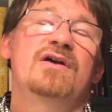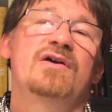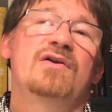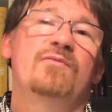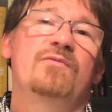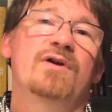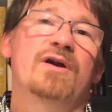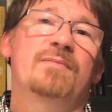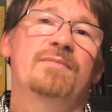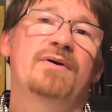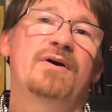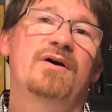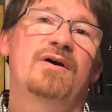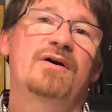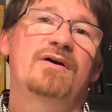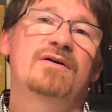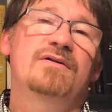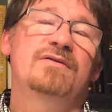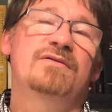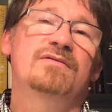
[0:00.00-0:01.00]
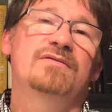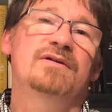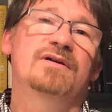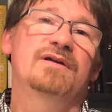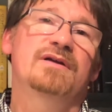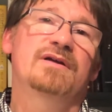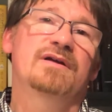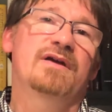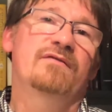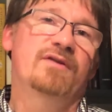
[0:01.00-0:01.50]
where Paul,
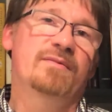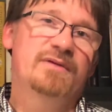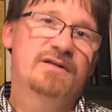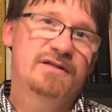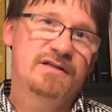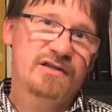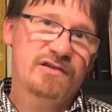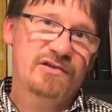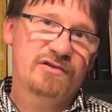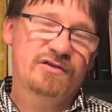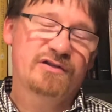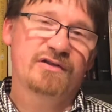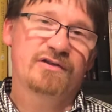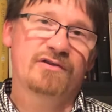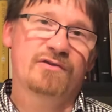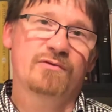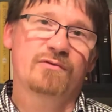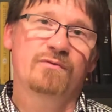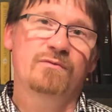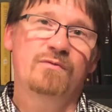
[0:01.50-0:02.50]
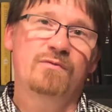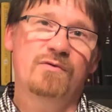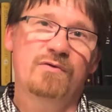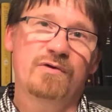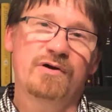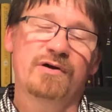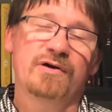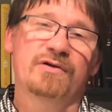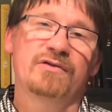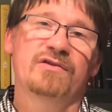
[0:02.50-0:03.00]
from a distance,
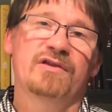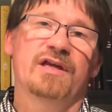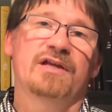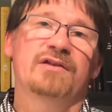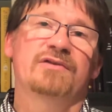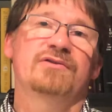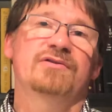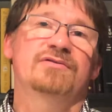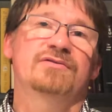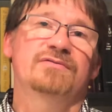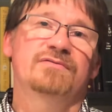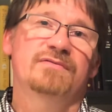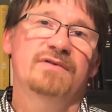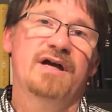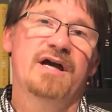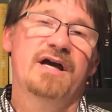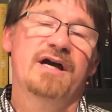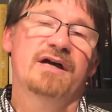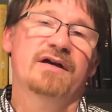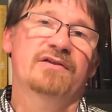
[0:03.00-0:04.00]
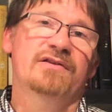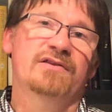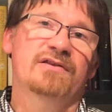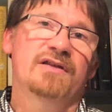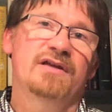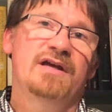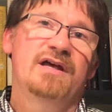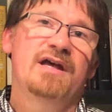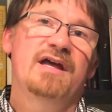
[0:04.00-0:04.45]
warns and corrects